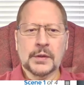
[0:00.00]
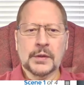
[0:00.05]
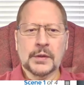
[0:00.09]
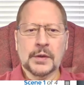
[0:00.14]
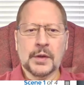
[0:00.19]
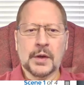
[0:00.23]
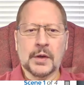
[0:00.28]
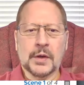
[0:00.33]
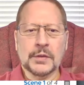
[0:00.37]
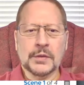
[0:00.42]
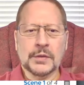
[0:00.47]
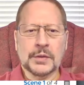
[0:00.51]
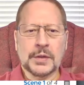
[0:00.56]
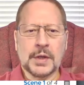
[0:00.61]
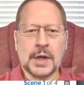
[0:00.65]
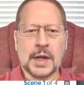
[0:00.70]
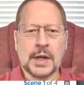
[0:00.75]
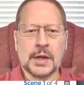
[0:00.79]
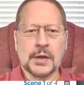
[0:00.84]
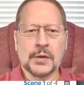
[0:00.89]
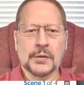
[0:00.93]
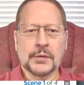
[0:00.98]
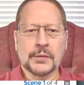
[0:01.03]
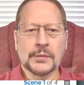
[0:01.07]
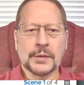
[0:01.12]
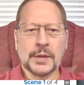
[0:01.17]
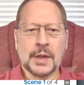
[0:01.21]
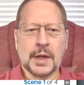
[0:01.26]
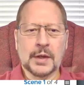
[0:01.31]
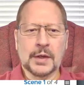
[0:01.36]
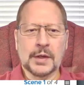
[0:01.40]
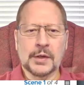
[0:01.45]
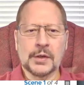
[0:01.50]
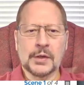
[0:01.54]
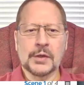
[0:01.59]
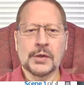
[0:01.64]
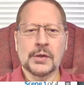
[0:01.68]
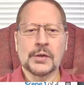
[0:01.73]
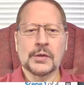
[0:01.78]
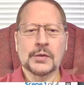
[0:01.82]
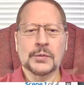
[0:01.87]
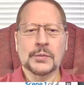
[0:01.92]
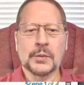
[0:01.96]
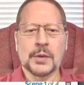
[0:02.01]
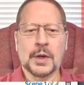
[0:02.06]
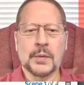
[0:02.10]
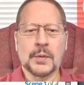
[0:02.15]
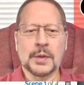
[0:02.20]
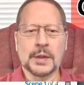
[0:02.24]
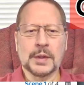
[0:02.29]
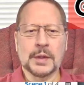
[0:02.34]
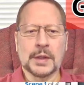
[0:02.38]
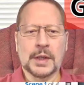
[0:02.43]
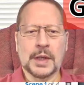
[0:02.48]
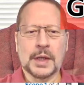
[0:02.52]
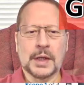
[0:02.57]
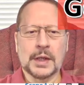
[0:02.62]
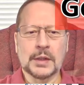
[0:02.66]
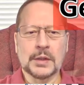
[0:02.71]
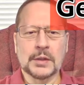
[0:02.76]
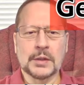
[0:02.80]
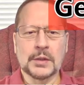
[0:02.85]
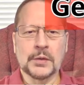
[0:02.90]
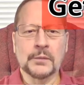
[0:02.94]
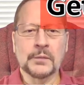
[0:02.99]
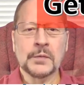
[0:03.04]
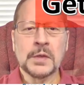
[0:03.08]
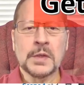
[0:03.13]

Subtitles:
our style. Now here's where I want to get into.